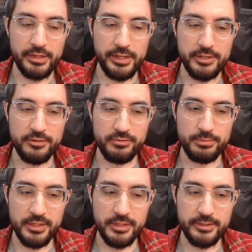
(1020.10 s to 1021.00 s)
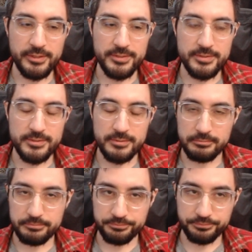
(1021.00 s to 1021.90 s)
life, because
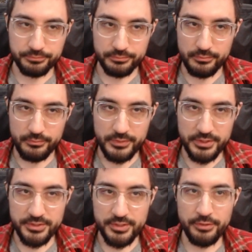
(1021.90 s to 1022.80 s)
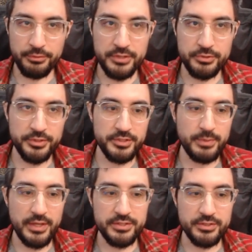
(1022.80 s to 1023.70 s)
stun threshold is
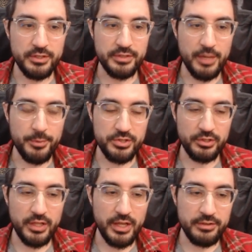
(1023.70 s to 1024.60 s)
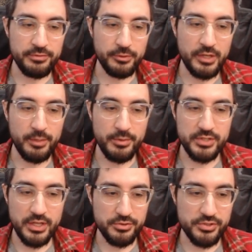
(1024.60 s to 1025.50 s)
based on how much life or how much
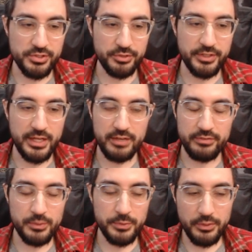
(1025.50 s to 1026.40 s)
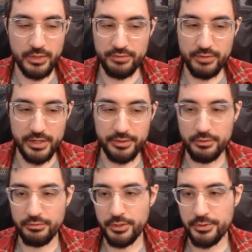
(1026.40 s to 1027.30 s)
energy shield you have, and we don't have
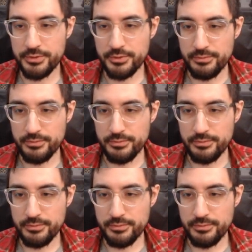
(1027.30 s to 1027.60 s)
either of those.